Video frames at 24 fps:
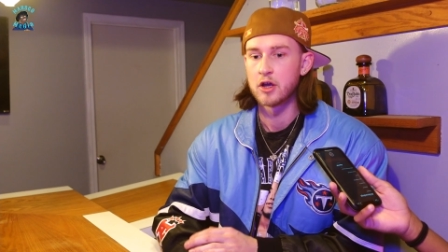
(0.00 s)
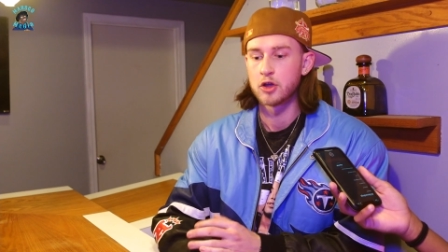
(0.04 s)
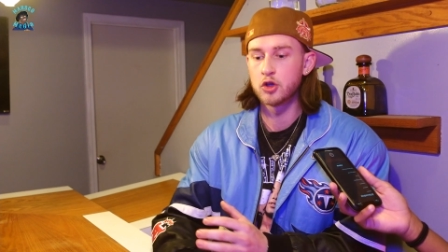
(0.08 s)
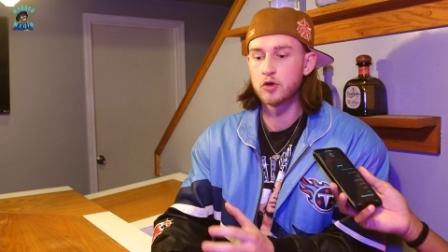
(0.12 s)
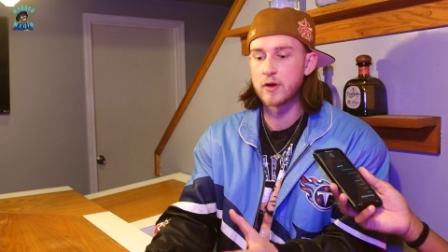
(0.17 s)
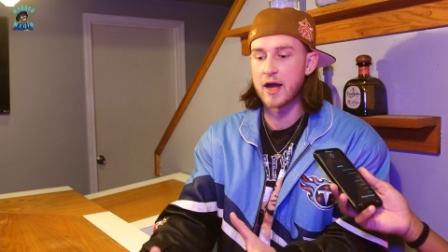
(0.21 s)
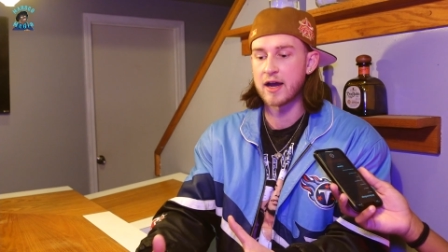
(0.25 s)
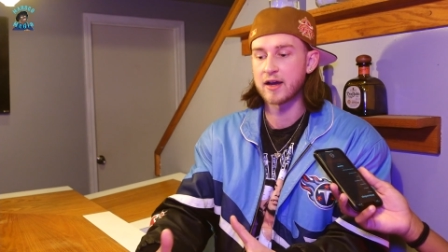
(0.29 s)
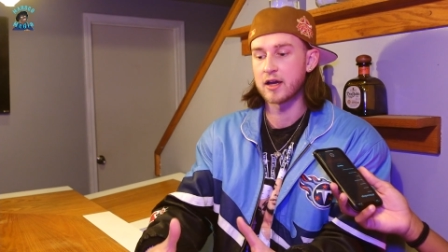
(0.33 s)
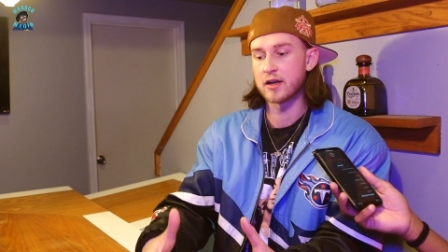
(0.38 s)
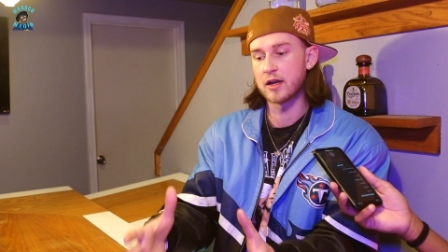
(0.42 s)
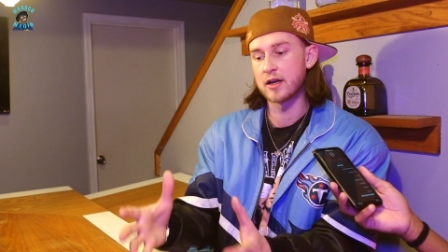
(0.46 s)
you're
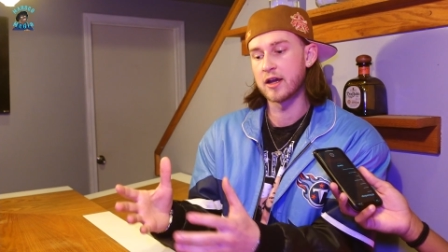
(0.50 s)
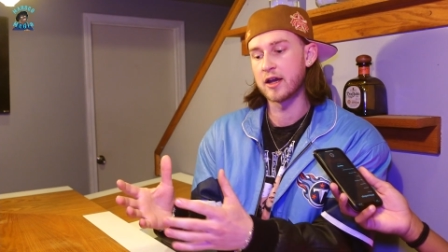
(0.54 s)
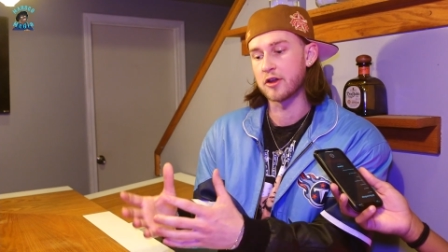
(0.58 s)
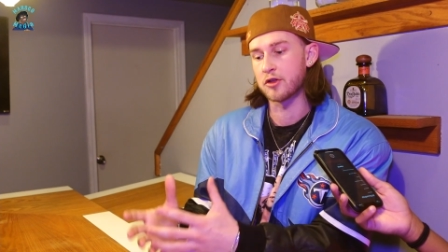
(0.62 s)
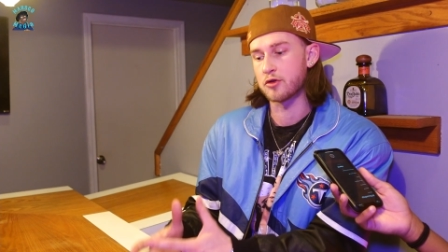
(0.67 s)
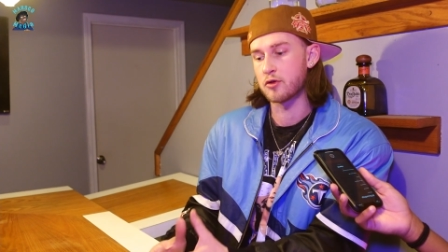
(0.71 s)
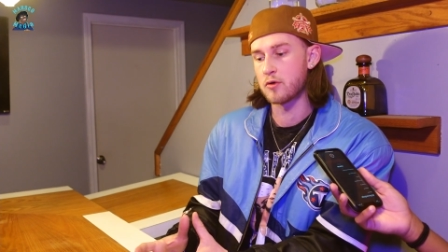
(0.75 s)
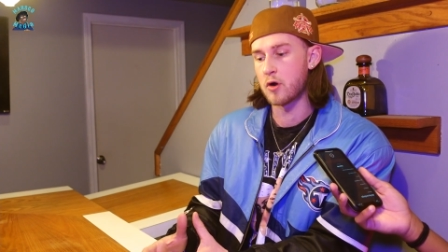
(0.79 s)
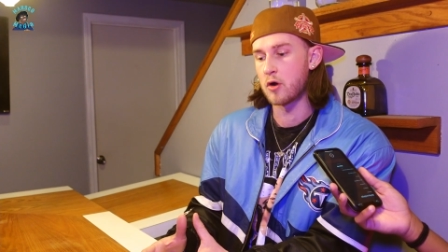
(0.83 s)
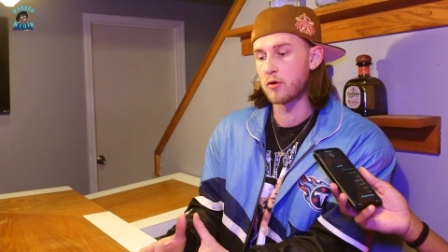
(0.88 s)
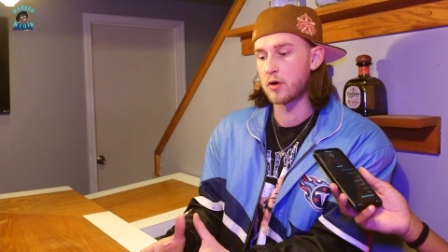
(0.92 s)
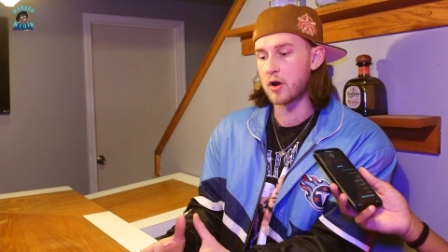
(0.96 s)
not gonna get
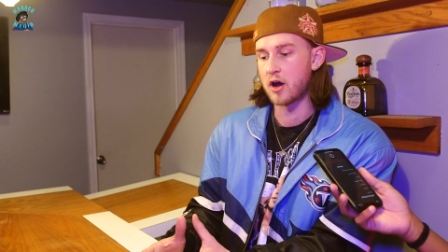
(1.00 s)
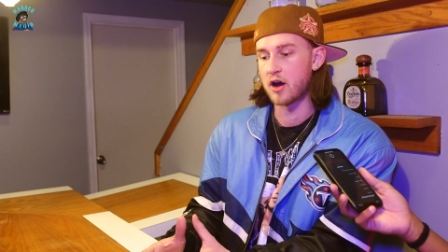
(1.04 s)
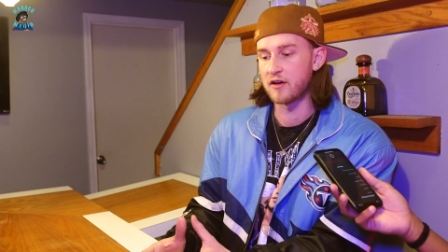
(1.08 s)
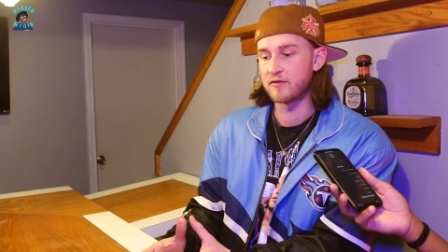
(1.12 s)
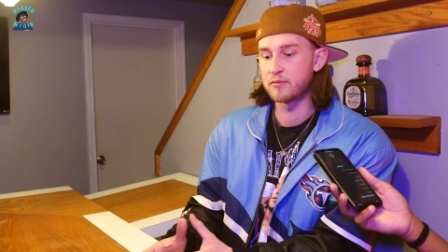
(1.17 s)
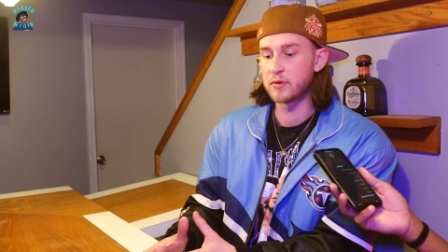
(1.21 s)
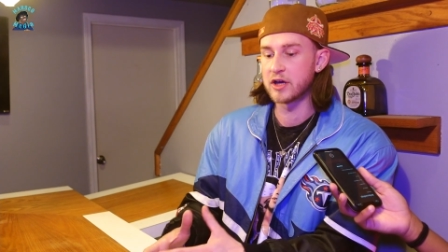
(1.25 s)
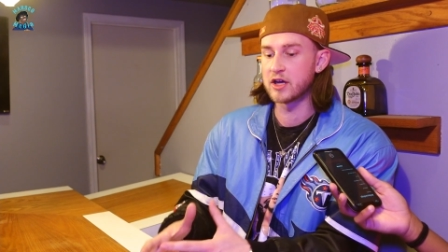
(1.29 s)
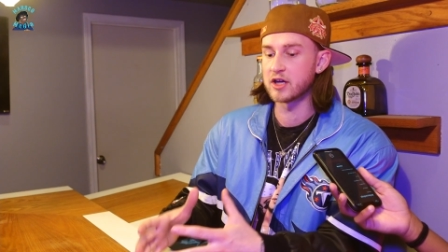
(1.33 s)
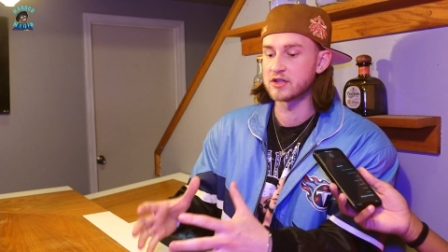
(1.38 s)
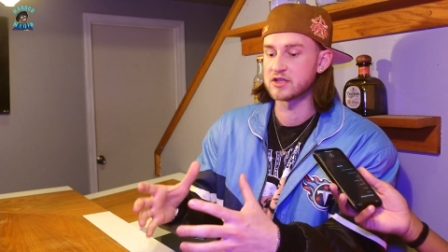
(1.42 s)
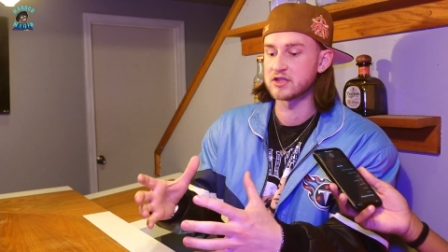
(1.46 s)
thrown
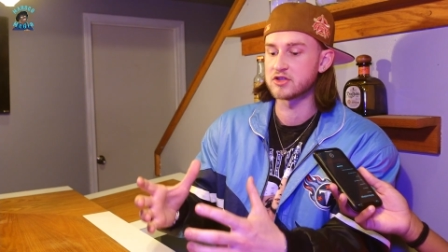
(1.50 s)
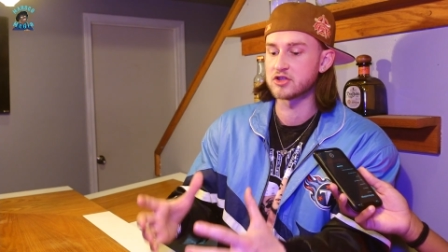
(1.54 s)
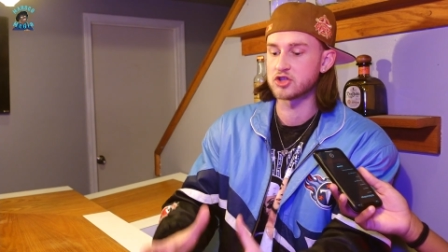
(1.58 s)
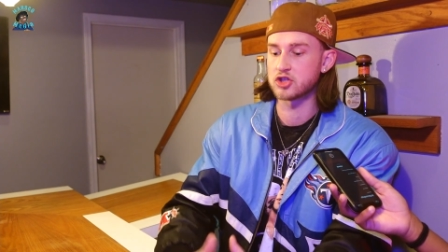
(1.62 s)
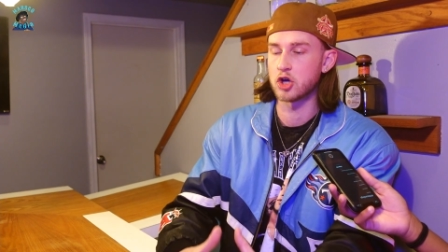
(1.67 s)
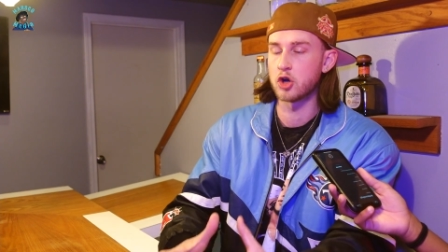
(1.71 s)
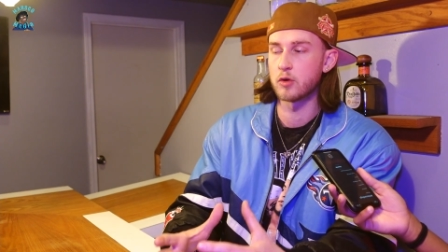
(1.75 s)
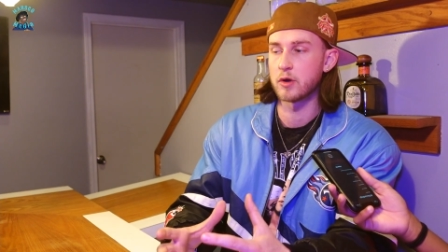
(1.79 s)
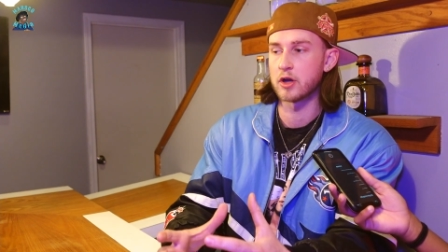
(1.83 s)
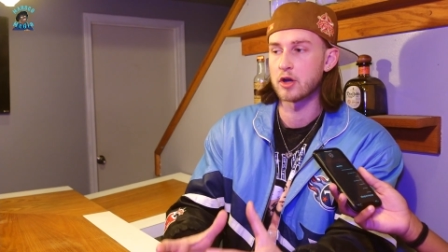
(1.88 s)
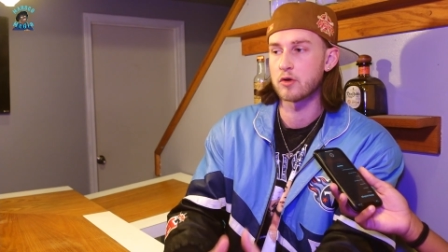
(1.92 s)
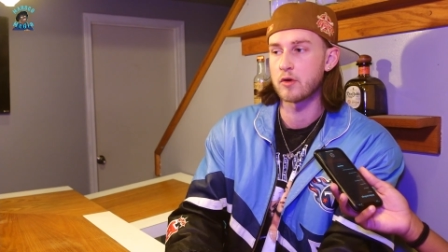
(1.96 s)
off because it's
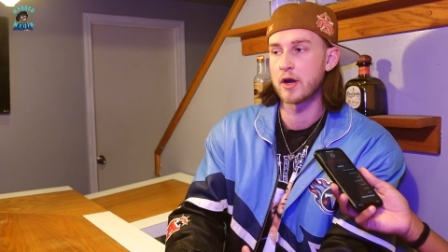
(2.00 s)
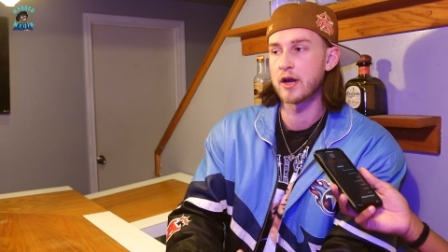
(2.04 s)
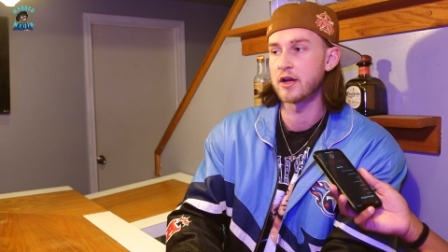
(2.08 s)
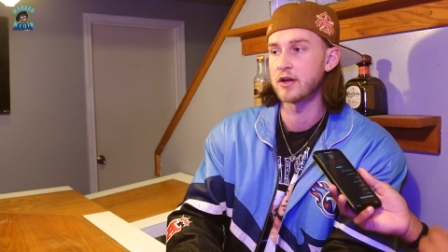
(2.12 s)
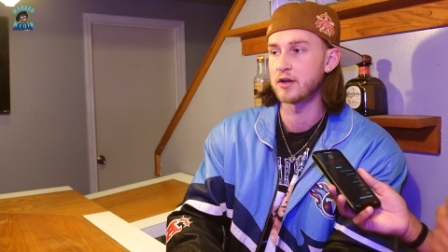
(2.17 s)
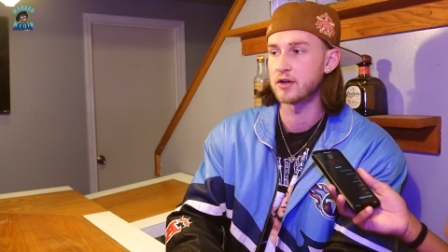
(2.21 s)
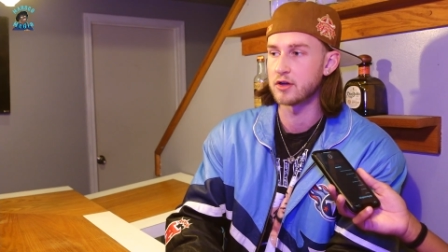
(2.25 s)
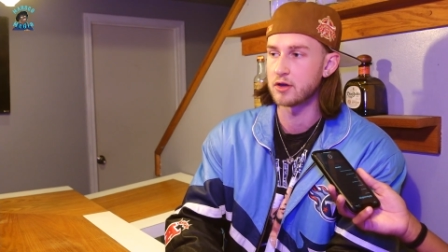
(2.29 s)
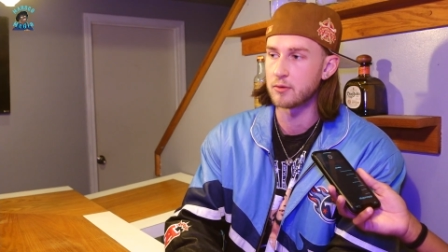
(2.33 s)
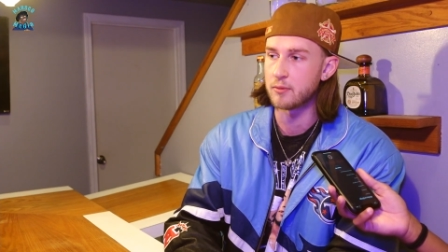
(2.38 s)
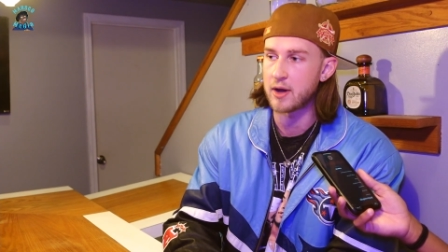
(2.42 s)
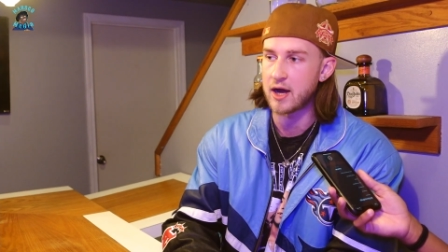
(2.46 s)
so
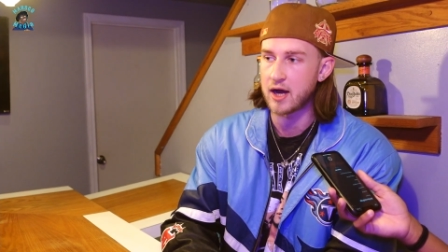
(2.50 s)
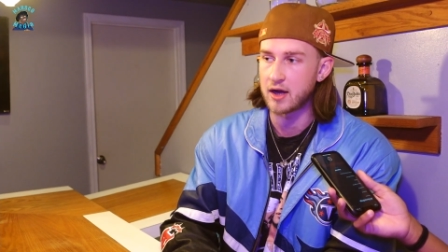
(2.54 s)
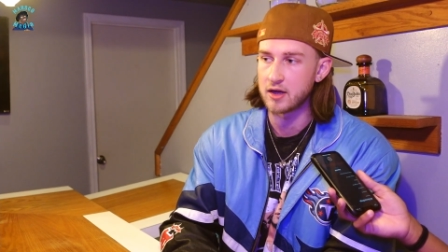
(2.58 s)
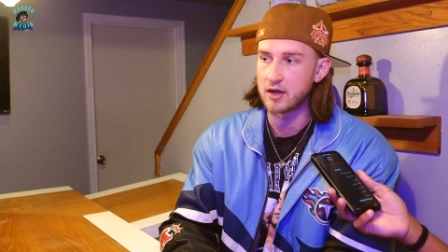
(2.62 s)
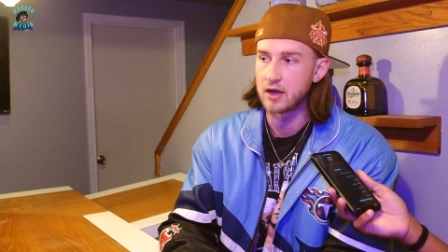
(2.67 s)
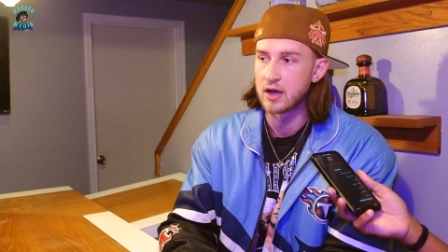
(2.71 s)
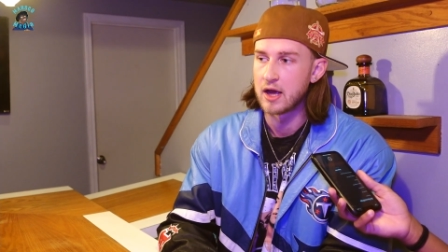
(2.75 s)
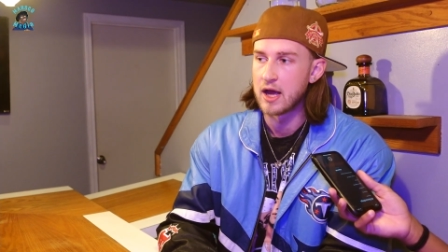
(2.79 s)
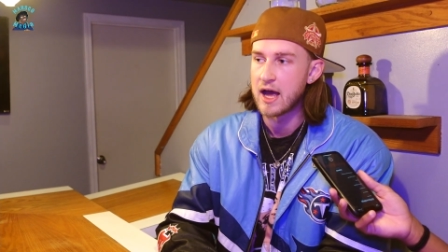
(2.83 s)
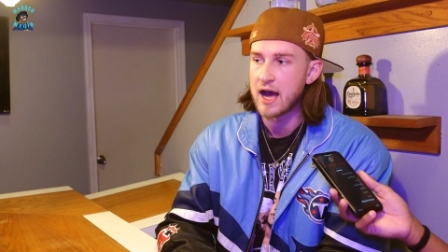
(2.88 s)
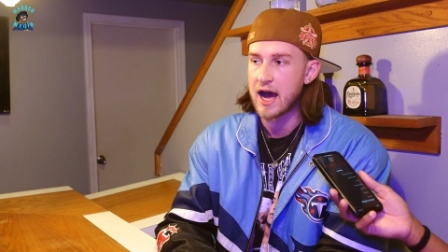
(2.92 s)
ingrained in your body.